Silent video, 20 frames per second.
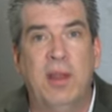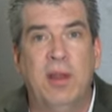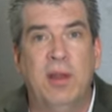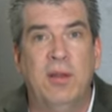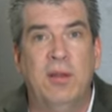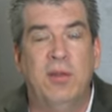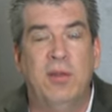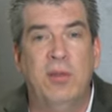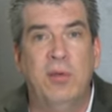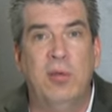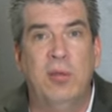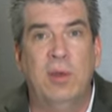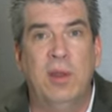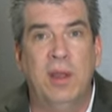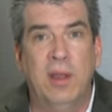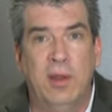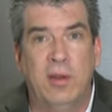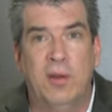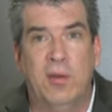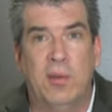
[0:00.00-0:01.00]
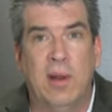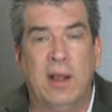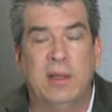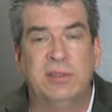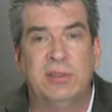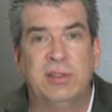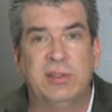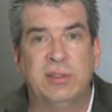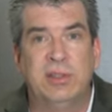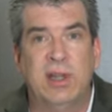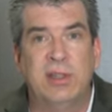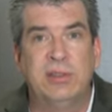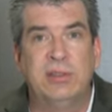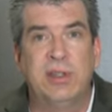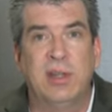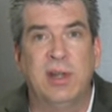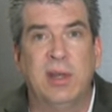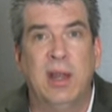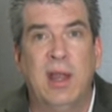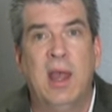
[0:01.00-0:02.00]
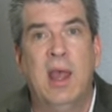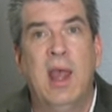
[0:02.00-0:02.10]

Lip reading: into indirect suggestion